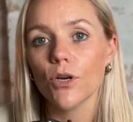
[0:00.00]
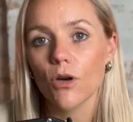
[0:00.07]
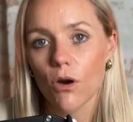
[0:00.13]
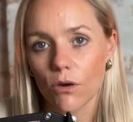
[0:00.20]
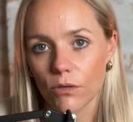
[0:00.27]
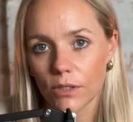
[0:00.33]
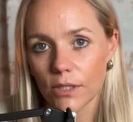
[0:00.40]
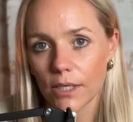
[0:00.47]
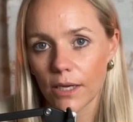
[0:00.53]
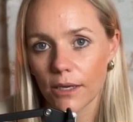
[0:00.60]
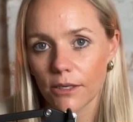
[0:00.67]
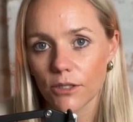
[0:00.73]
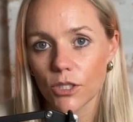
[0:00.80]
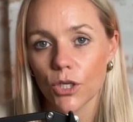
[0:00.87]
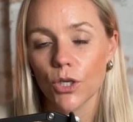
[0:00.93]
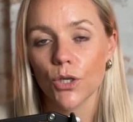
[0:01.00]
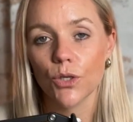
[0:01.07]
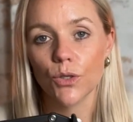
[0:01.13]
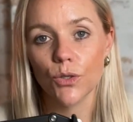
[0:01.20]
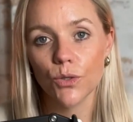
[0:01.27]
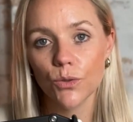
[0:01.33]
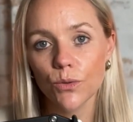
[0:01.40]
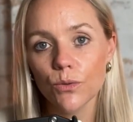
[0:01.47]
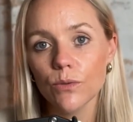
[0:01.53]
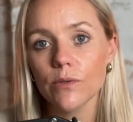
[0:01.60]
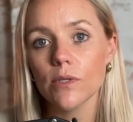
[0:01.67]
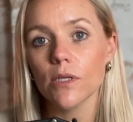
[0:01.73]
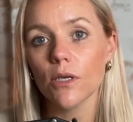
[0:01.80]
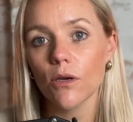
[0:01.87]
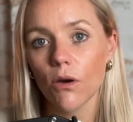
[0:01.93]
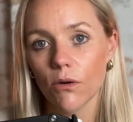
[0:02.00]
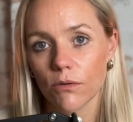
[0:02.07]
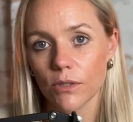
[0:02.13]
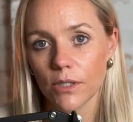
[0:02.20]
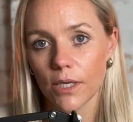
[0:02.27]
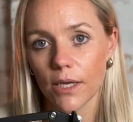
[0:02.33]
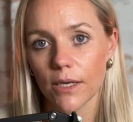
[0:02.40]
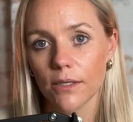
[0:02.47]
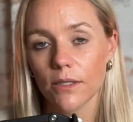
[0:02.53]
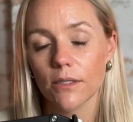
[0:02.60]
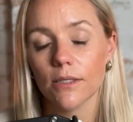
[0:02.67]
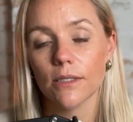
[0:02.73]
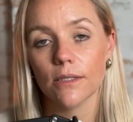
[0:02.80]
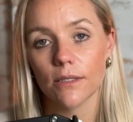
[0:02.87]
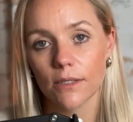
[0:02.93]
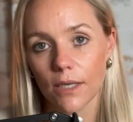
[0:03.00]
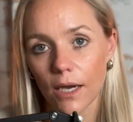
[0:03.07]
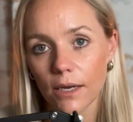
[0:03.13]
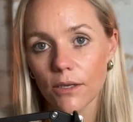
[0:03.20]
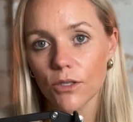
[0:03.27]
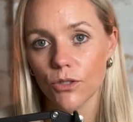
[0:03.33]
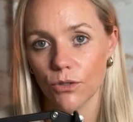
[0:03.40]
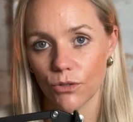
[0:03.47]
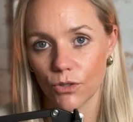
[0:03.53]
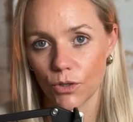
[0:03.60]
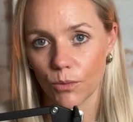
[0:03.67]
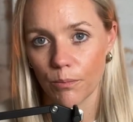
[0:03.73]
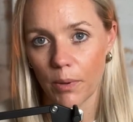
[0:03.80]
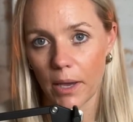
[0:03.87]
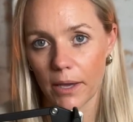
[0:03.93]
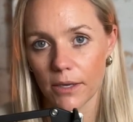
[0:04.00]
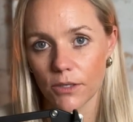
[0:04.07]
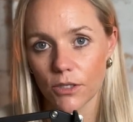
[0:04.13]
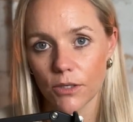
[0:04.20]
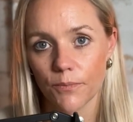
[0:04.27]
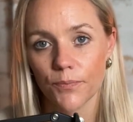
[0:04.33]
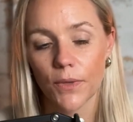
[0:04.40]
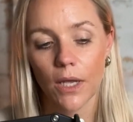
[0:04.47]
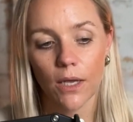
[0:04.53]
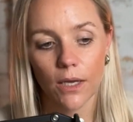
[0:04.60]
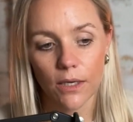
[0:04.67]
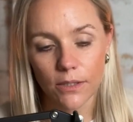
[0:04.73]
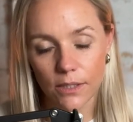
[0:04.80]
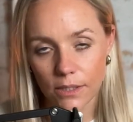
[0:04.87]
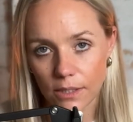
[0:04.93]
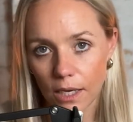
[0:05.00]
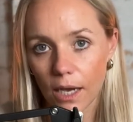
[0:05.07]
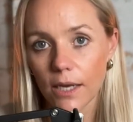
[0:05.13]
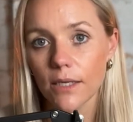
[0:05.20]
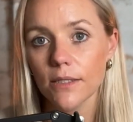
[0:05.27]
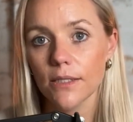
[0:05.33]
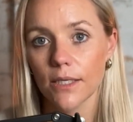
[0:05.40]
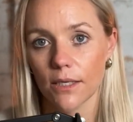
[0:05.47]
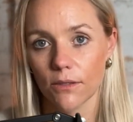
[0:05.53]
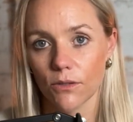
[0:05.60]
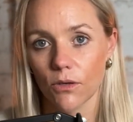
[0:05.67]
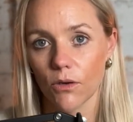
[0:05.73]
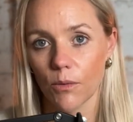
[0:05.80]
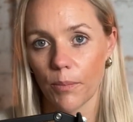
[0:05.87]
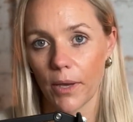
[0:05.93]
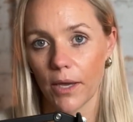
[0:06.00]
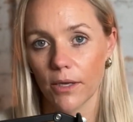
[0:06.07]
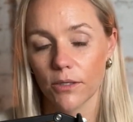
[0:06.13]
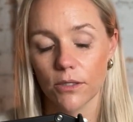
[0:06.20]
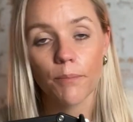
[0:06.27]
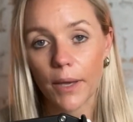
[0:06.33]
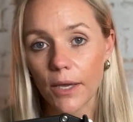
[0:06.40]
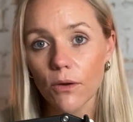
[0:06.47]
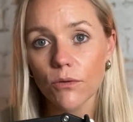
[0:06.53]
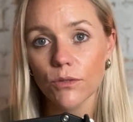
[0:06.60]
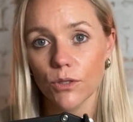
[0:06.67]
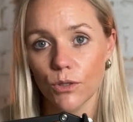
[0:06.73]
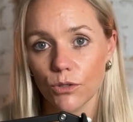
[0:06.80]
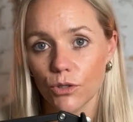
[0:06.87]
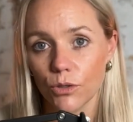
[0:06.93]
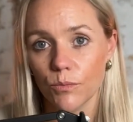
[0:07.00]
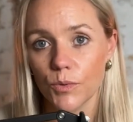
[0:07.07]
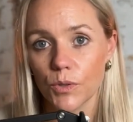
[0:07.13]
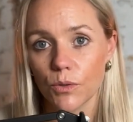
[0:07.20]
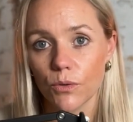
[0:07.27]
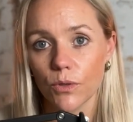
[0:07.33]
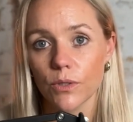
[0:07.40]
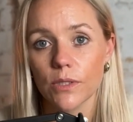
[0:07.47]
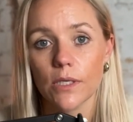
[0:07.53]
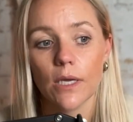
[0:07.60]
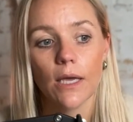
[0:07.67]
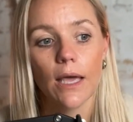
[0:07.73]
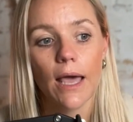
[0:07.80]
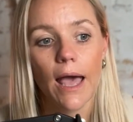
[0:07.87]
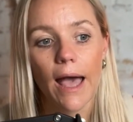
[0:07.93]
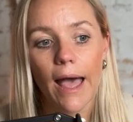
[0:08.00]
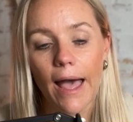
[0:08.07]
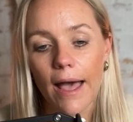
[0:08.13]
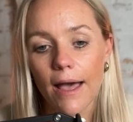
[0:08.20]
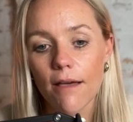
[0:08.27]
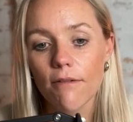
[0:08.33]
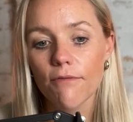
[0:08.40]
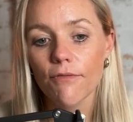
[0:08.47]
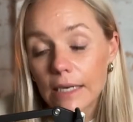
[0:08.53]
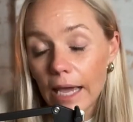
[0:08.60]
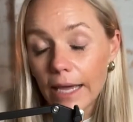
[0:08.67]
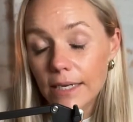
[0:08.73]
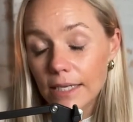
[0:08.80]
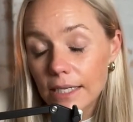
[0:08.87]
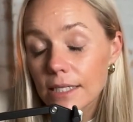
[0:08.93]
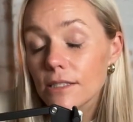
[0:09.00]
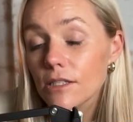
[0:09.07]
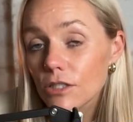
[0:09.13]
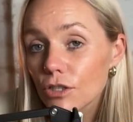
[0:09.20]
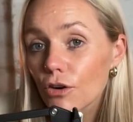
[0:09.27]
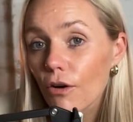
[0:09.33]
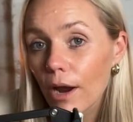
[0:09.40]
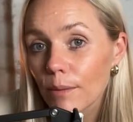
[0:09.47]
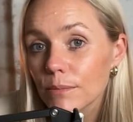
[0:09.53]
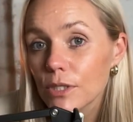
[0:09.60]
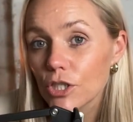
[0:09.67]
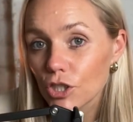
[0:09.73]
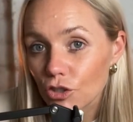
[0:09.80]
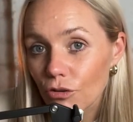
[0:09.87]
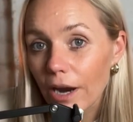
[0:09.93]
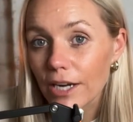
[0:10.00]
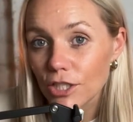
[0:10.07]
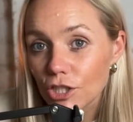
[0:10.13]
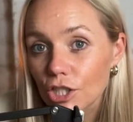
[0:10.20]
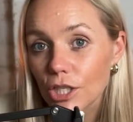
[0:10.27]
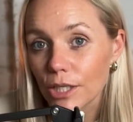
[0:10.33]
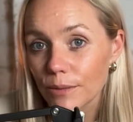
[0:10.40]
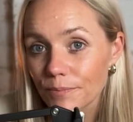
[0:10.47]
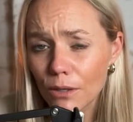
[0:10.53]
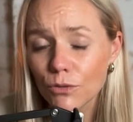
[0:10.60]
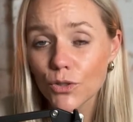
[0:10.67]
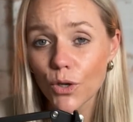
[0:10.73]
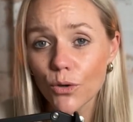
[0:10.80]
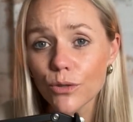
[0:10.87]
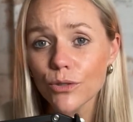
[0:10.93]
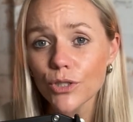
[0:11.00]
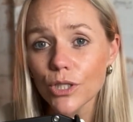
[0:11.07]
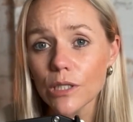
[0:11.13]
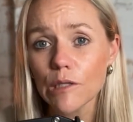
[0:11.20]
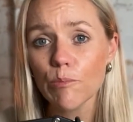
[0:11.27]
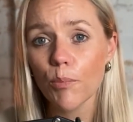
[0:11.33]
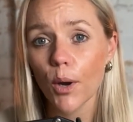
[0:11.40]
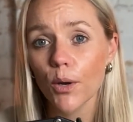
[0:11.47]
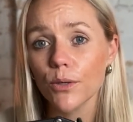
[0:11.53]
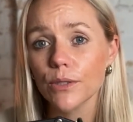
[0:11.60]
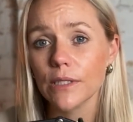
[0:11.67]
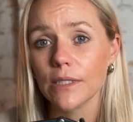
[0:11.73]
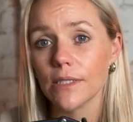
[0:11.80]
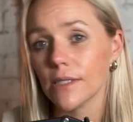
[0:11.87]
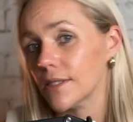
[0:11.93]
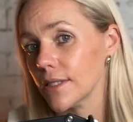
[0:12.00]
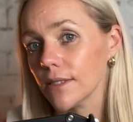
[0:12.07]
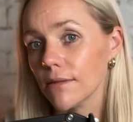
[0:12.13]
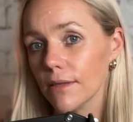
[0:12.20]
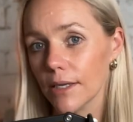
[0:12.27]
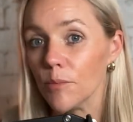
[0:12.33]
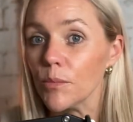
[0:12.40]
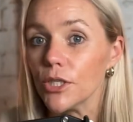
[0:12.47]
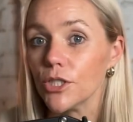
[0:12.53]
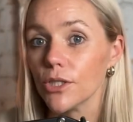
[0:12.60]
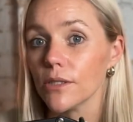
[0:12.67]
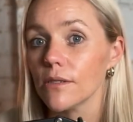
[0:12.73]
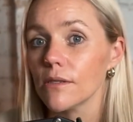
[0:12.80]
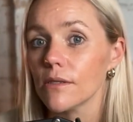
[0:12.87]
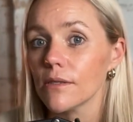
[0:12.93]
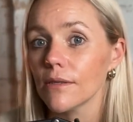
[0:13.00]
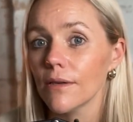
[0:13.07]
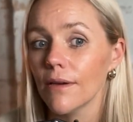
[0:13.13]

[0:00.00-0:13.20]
content. Use the content to start a YouTube page, start a TikTok page, be on YouTube Shorts, have an Instagram strategy. Don't just post still images